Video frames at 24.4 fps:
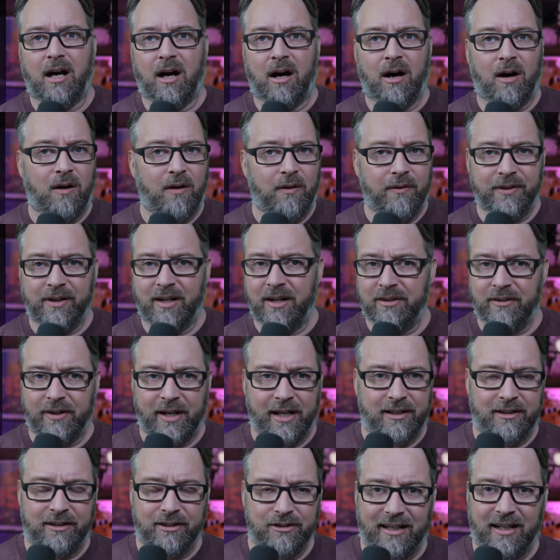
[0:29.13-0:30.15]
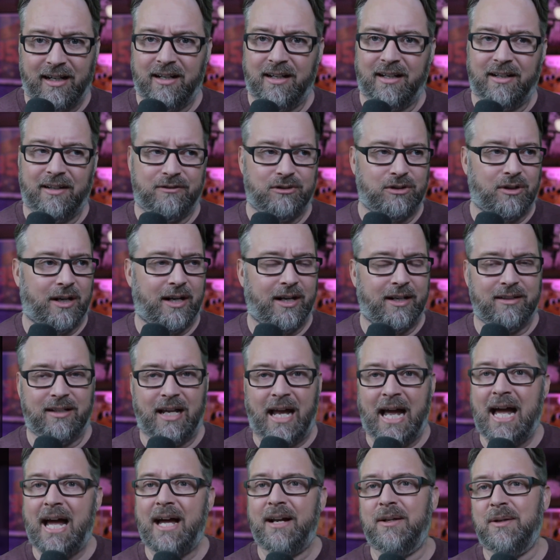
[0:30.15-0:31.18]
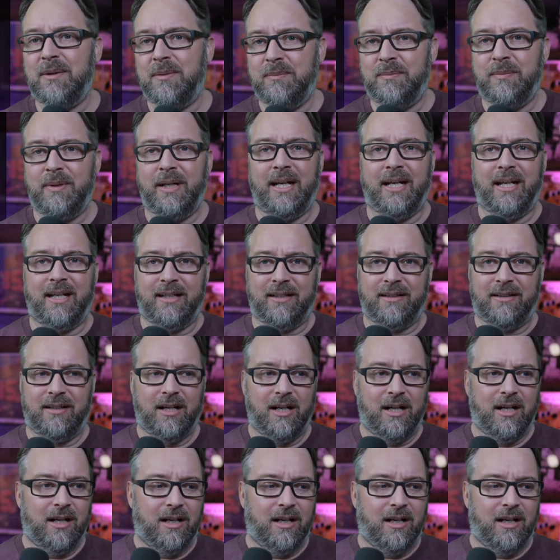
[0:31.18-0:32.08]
All the other editors I've tried, Atom and